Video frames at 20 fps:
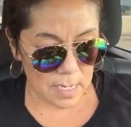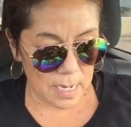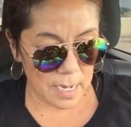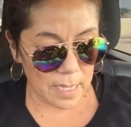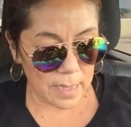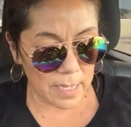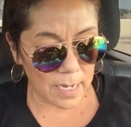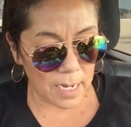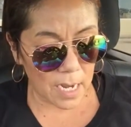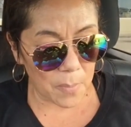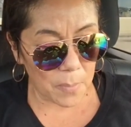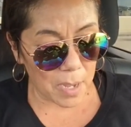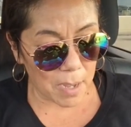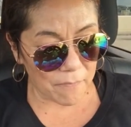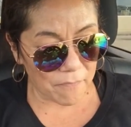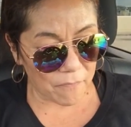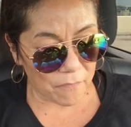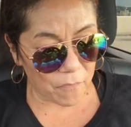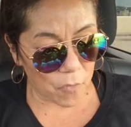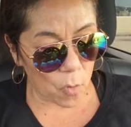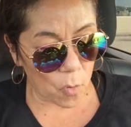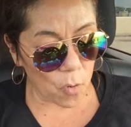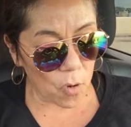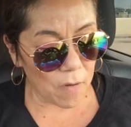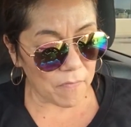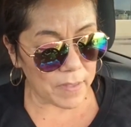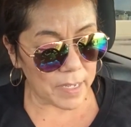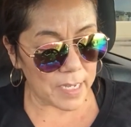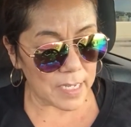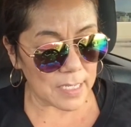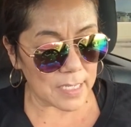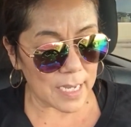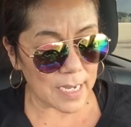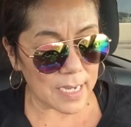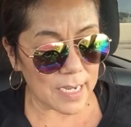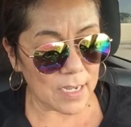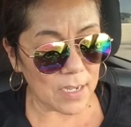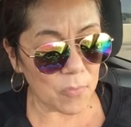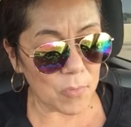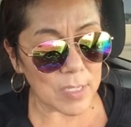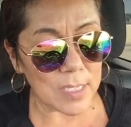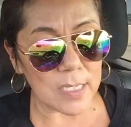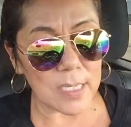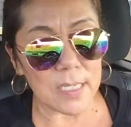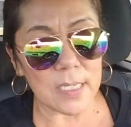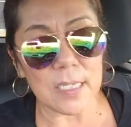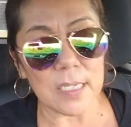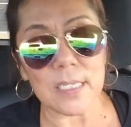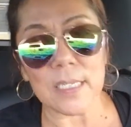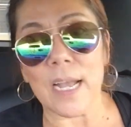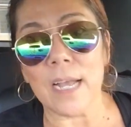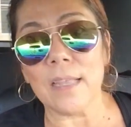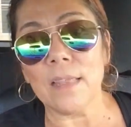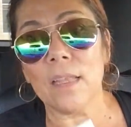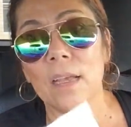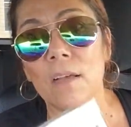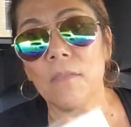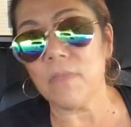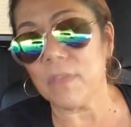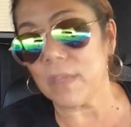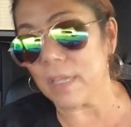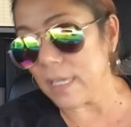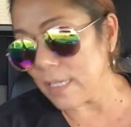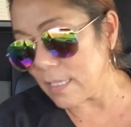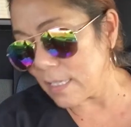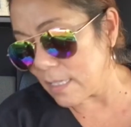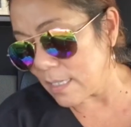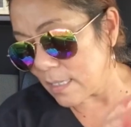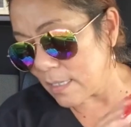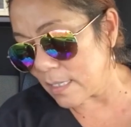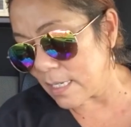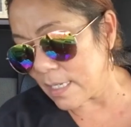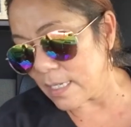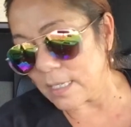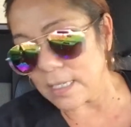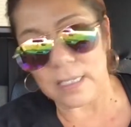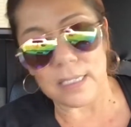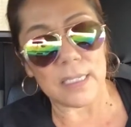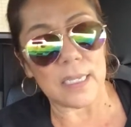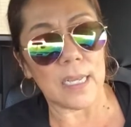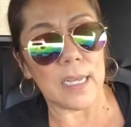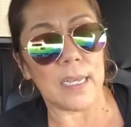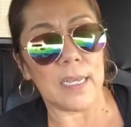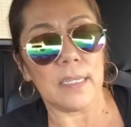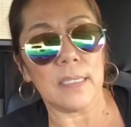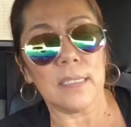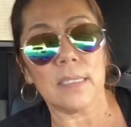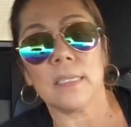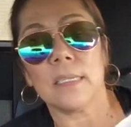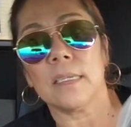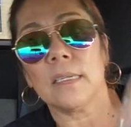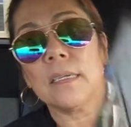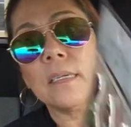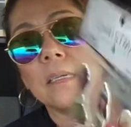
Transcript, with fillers: And then I bought four of these. I couldn't resist because I love these, these designs.